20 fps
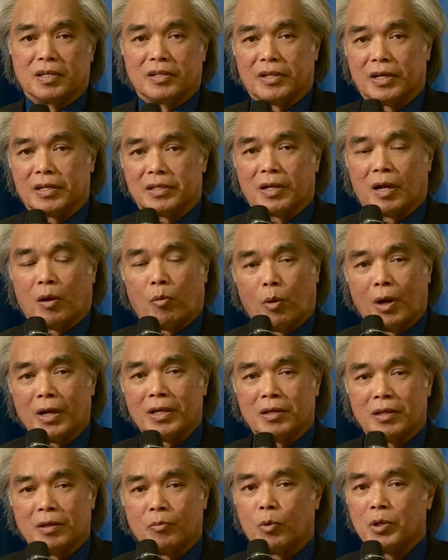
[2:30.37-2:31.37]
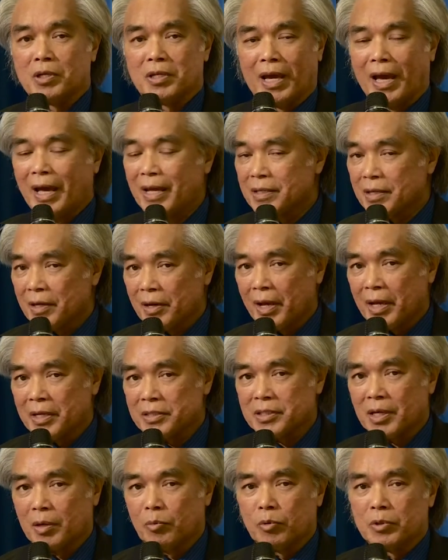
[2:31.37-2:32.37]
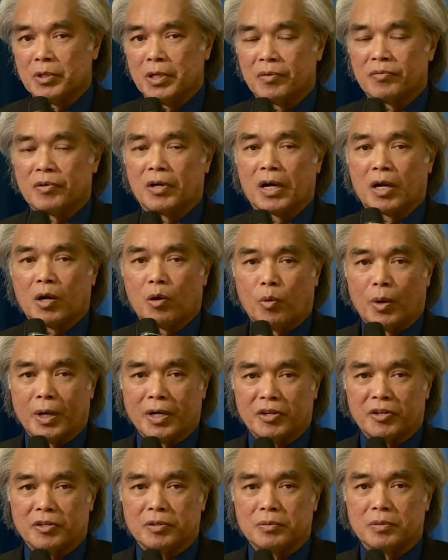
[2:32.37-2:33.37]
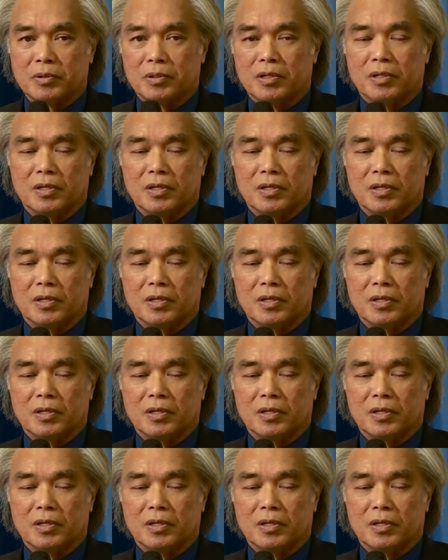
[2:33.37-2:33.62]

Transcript: that Hawaii and Alaska were never acquired